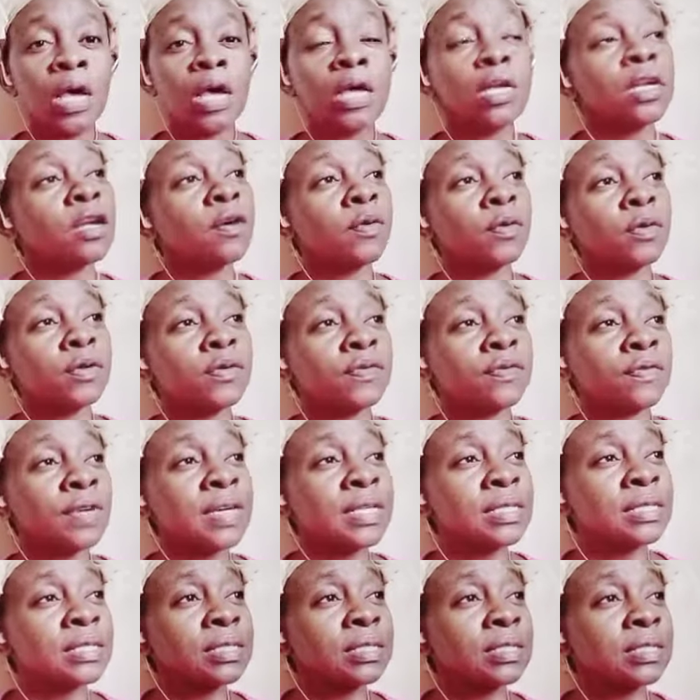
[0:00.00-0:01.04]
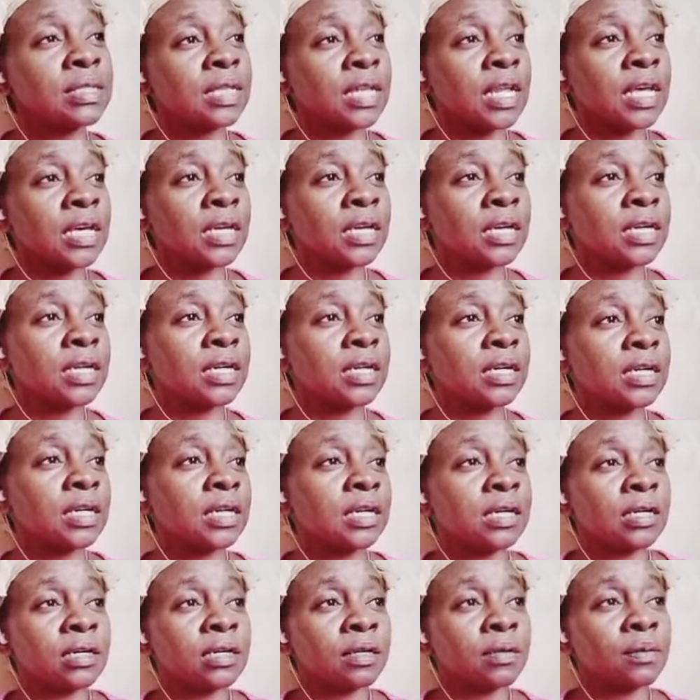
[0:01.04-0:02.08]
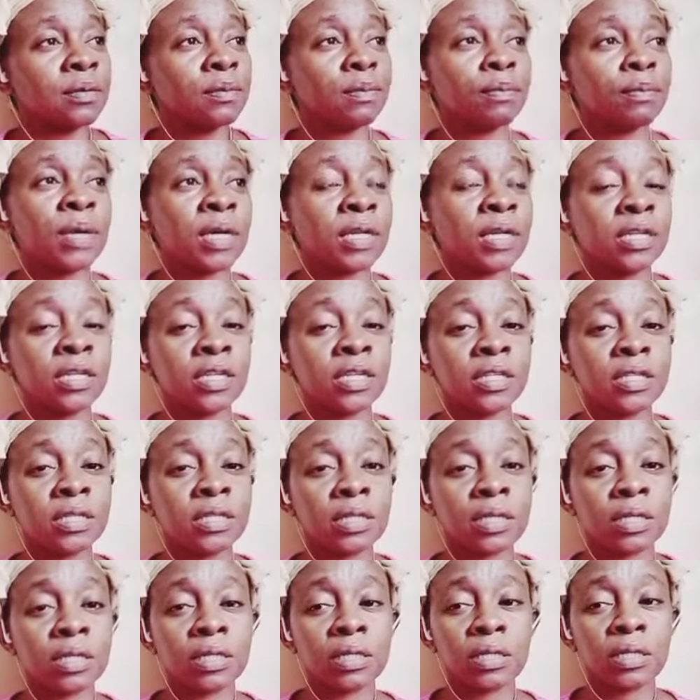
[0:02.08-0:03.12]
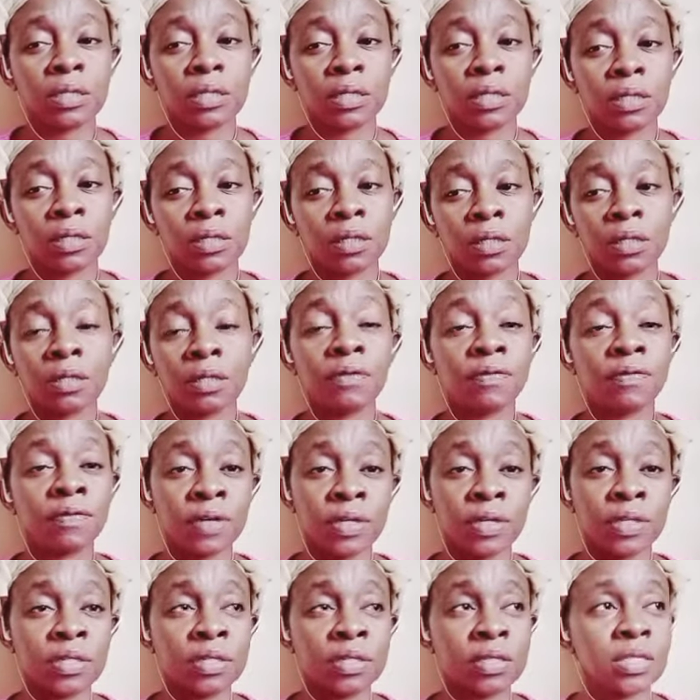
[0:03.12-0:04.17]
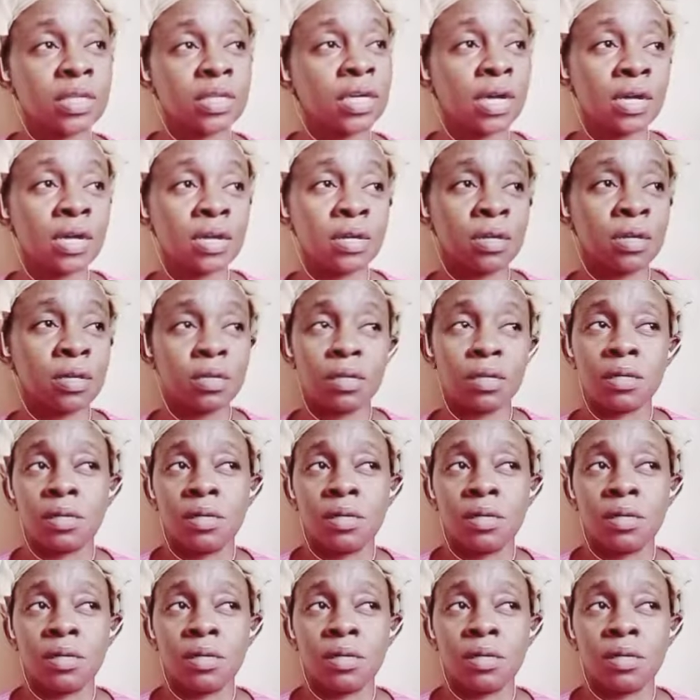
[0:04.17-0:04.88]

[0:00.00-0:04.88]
Now, events like magnetic events can